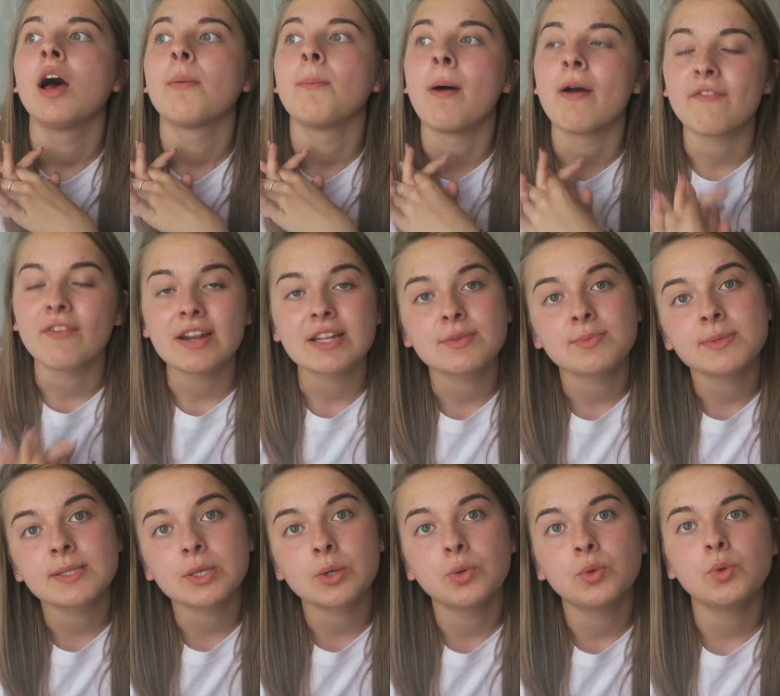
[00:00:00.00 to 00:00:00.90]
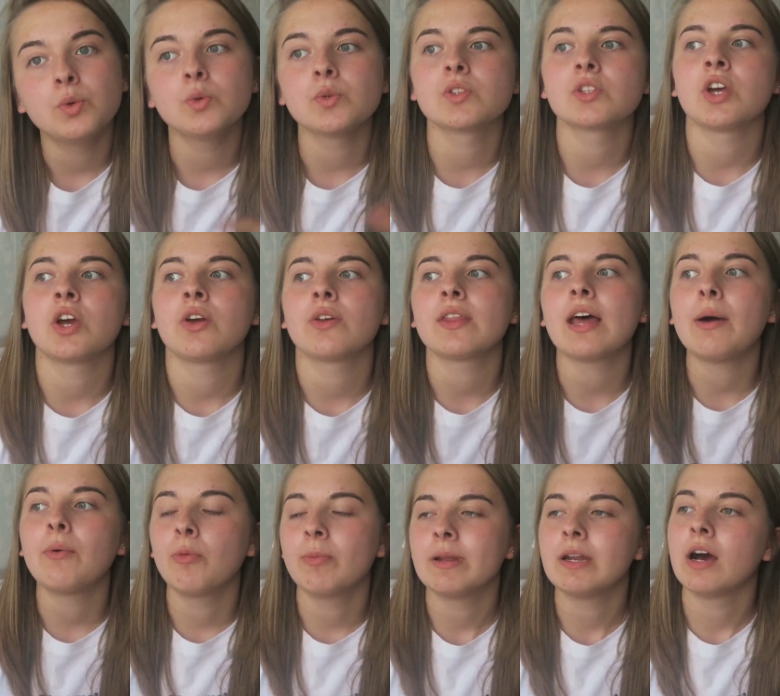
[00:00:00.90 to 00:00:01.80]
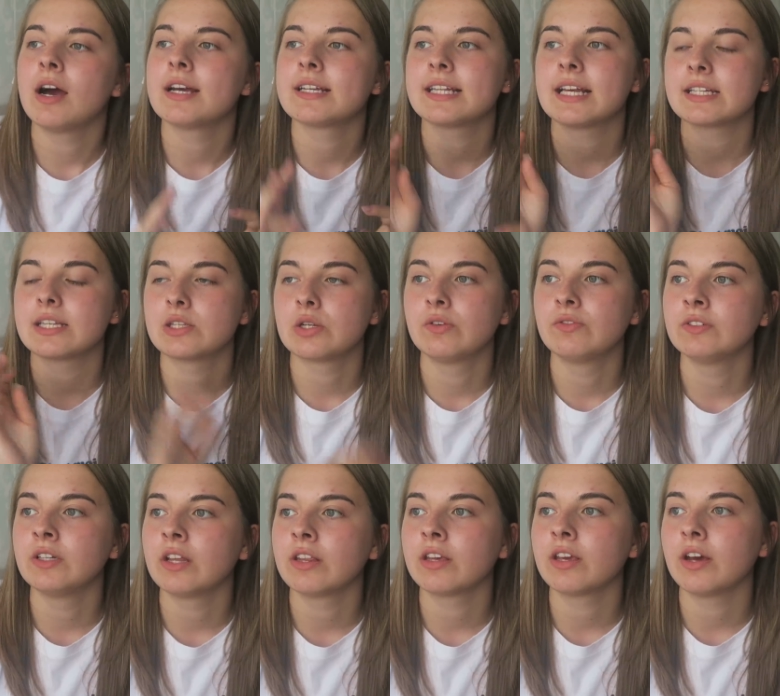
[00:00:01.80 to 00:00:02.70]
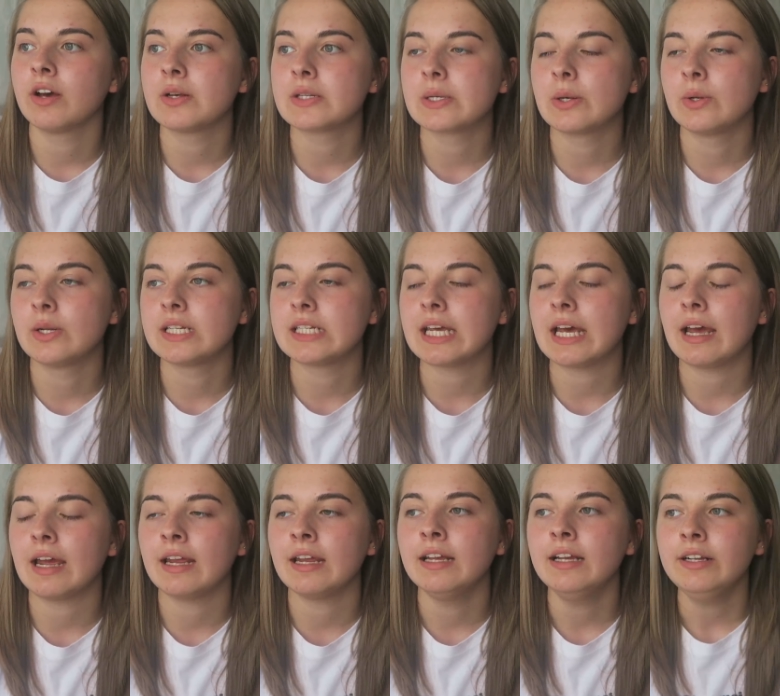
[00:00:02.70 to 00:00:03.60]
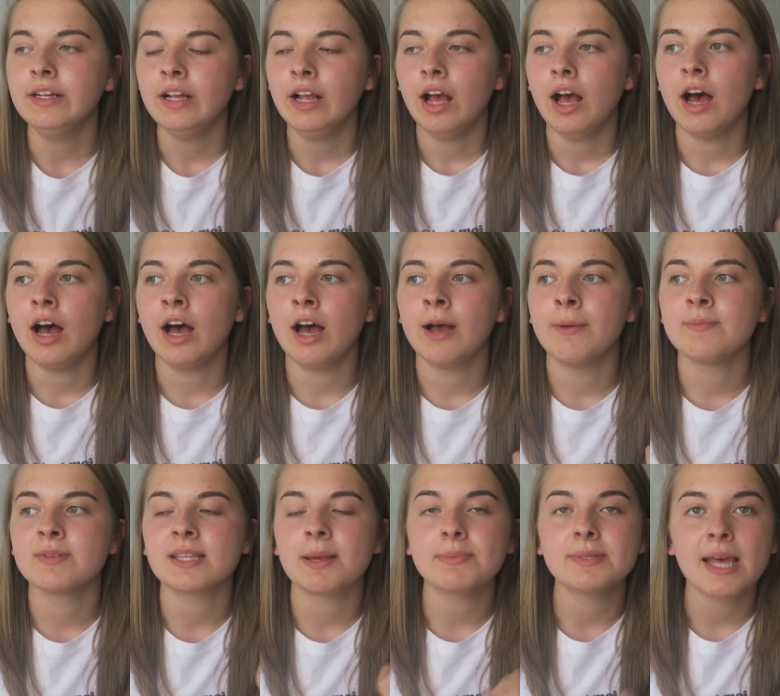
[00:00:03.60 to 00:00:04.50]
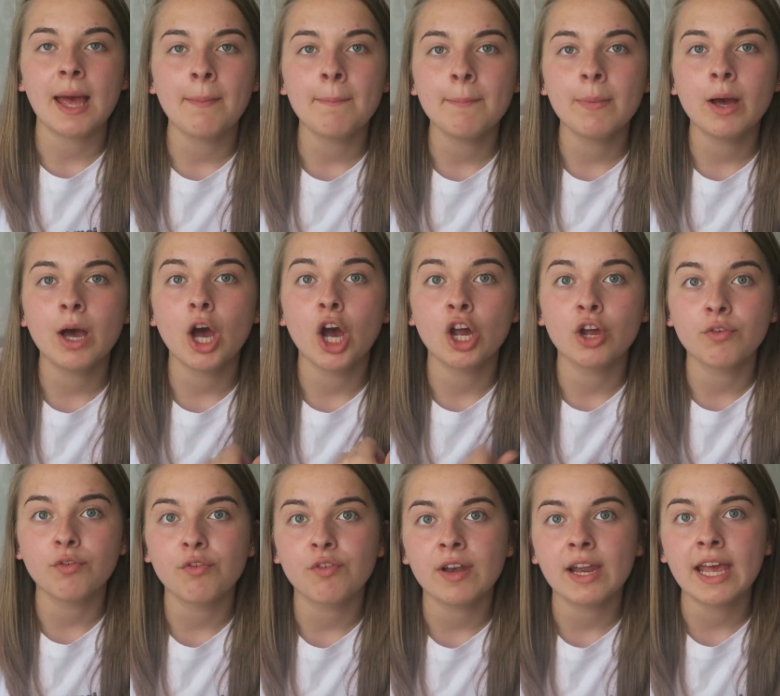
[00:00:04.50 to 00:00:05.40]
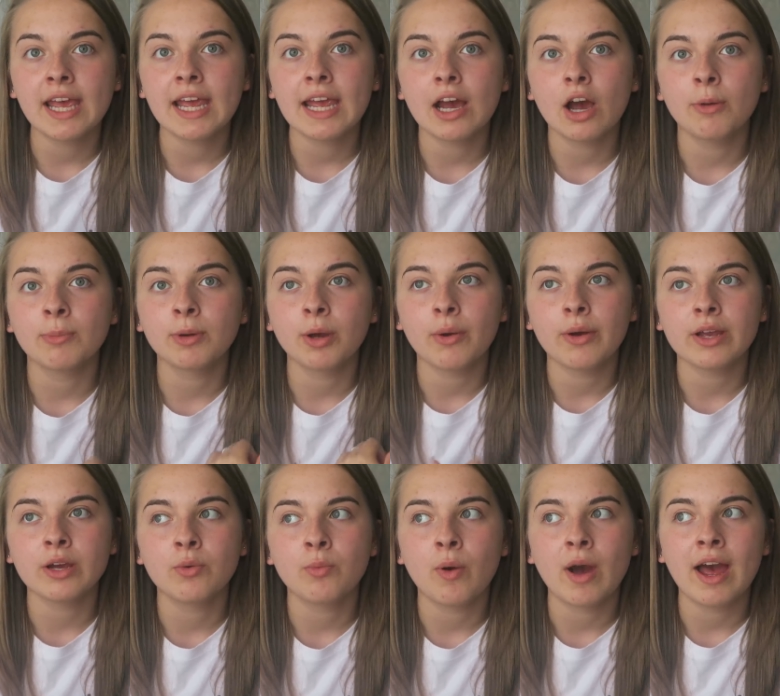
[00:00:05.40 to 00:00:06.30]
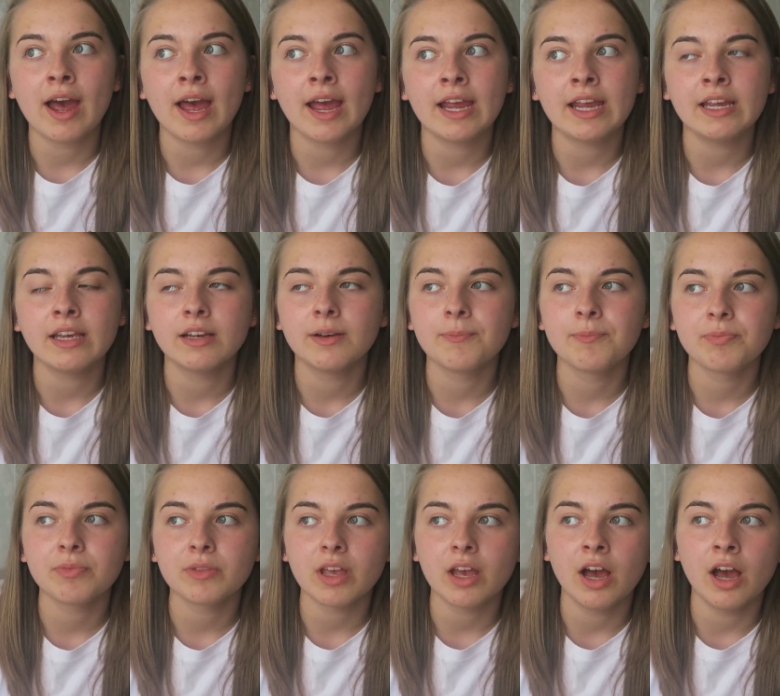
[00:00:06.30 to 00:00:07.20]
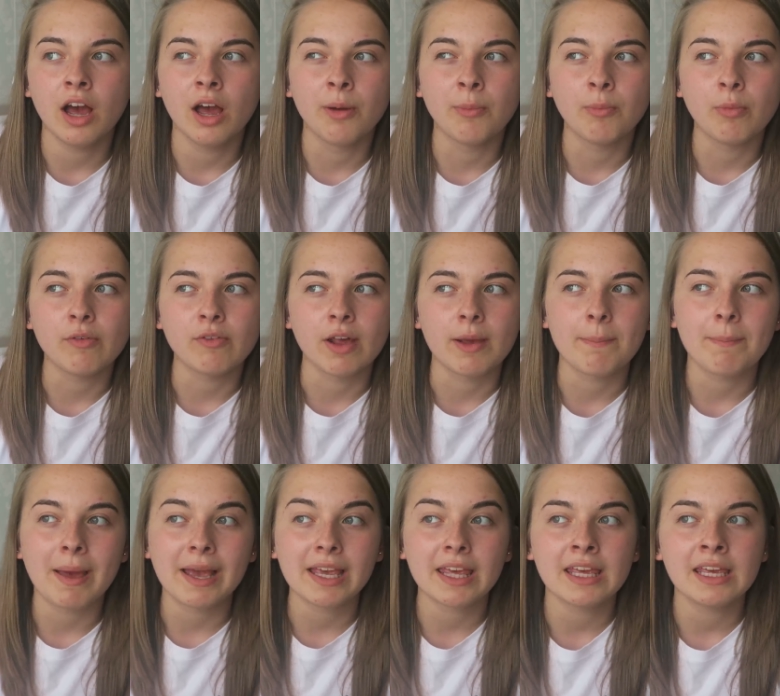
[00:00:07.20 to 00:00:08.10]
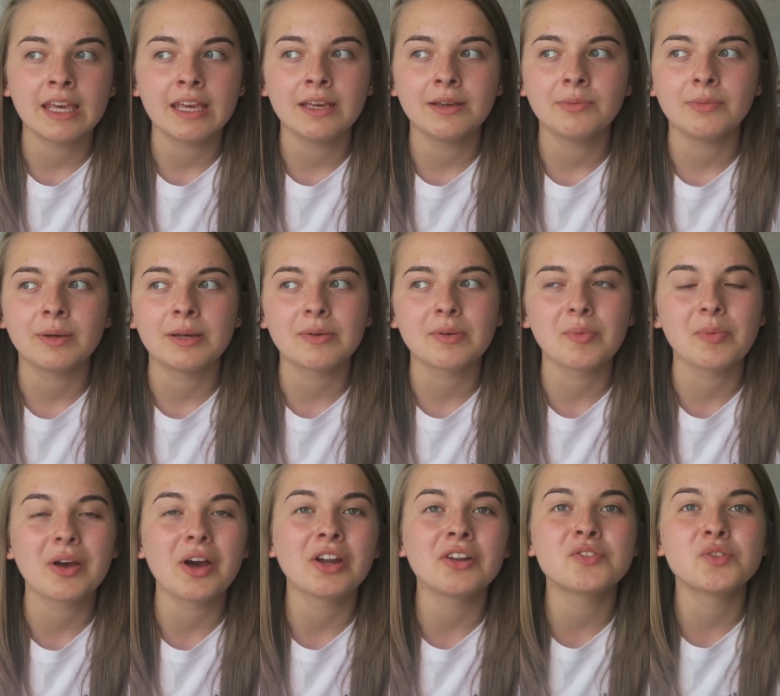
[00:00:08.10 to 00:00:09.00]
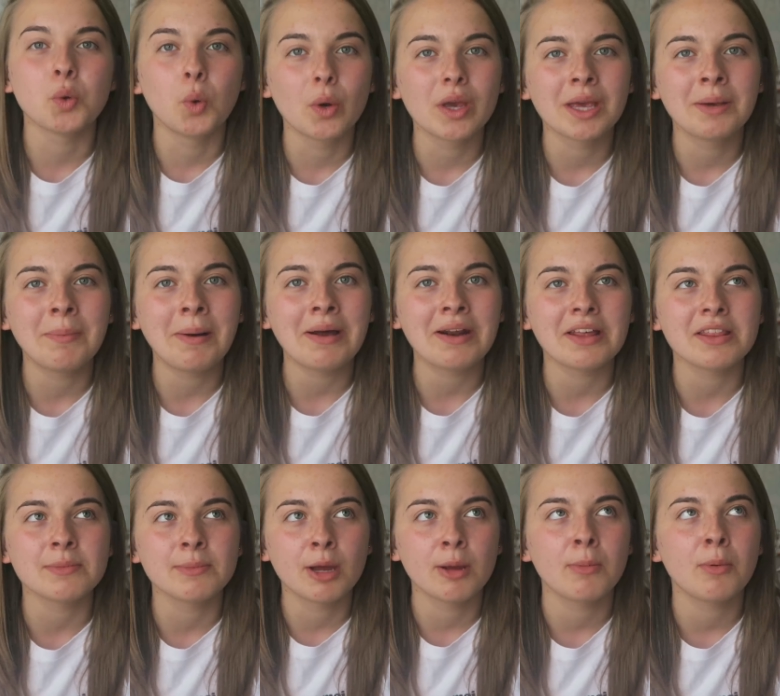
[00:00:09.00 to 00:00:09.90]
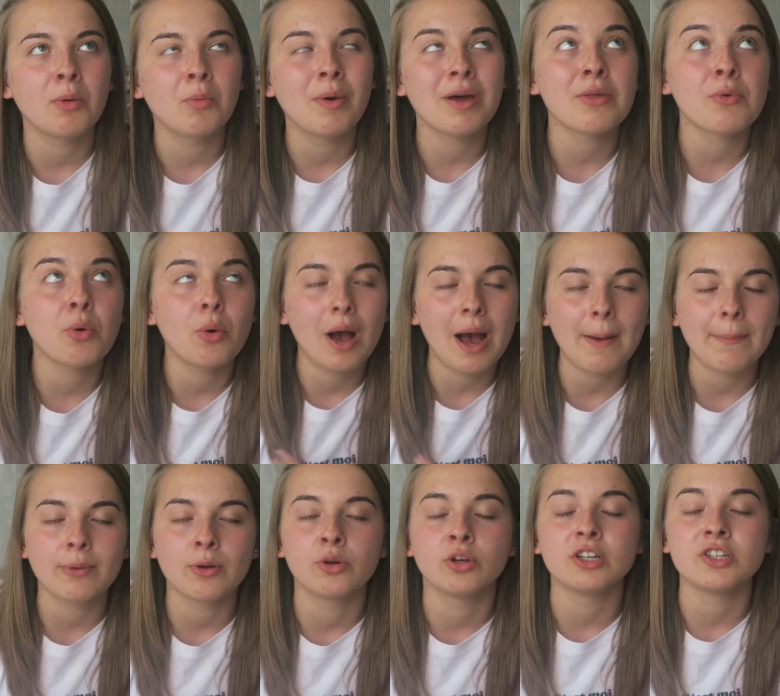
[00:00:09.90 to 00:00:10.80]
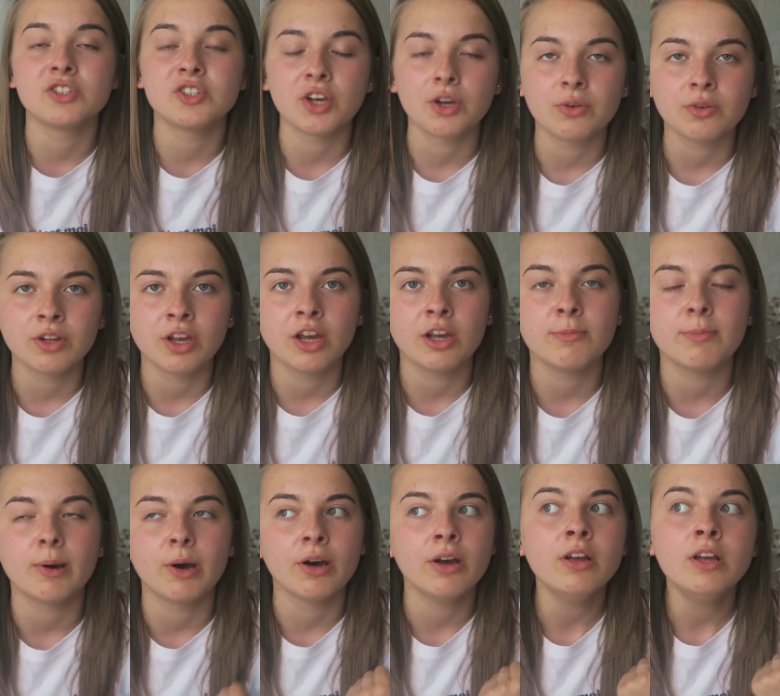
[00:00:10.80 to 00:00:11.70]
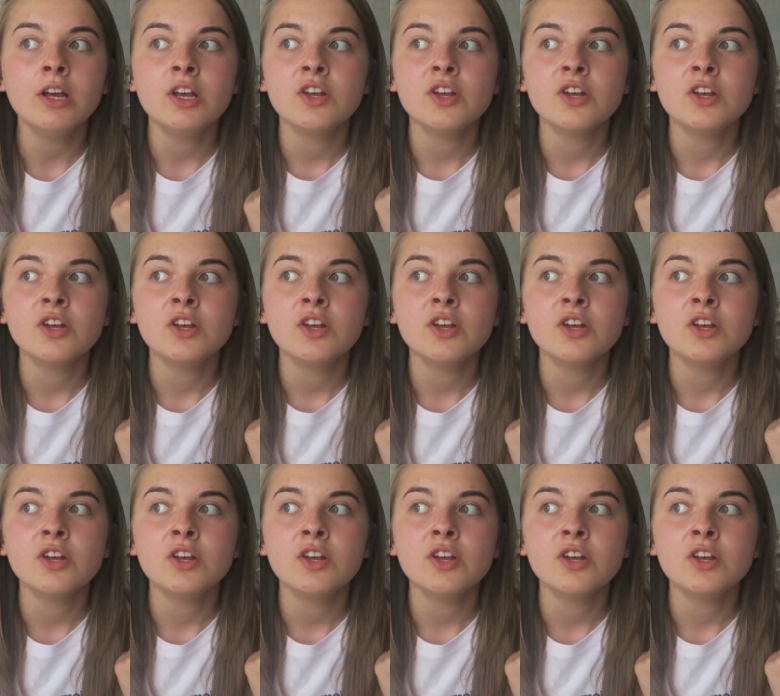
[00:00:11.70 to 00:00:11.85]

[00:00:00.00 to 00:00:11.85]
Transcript: my friends from school. So that will be nice. That's a sort of another girls' holiday. September, hopefully, I'm going away with like Becky. We're kind of talking about it at the moment. Whether it will happen or not, I don't know, but